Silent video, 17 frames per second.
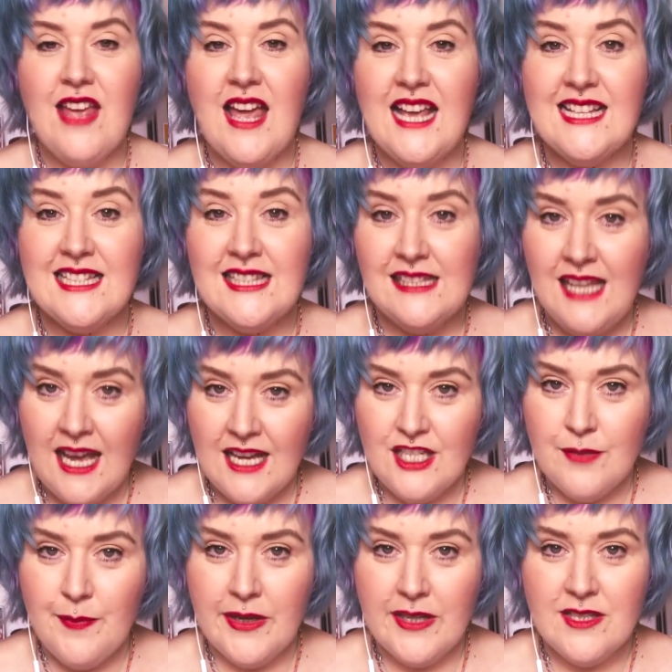as
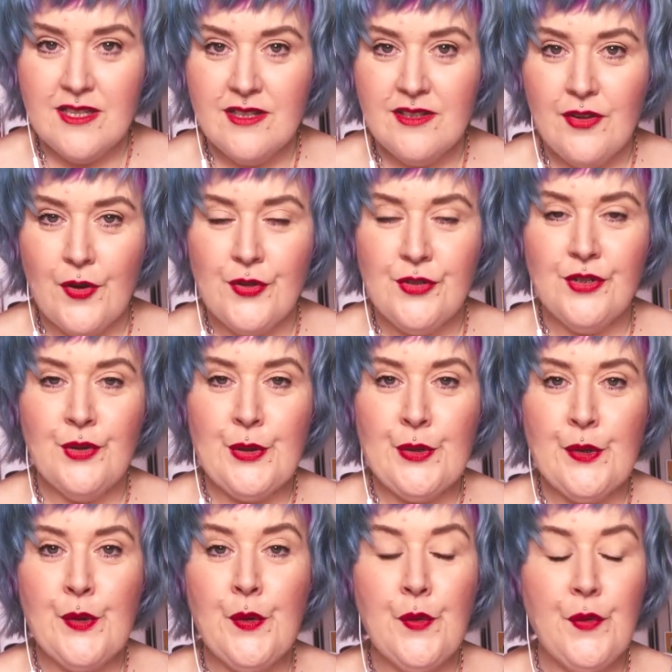larger pictures on
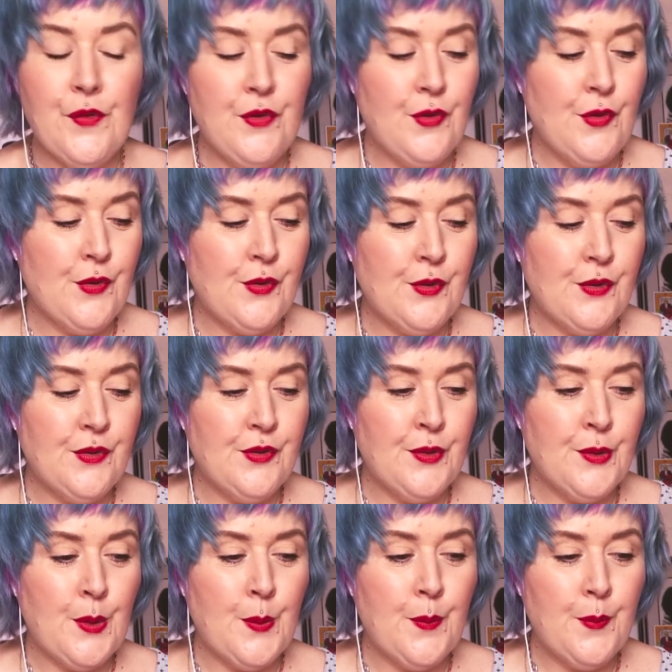
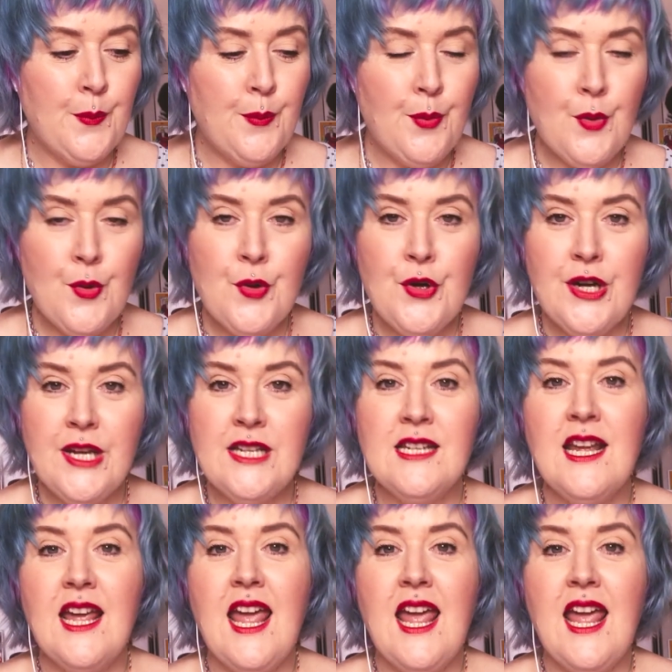your board,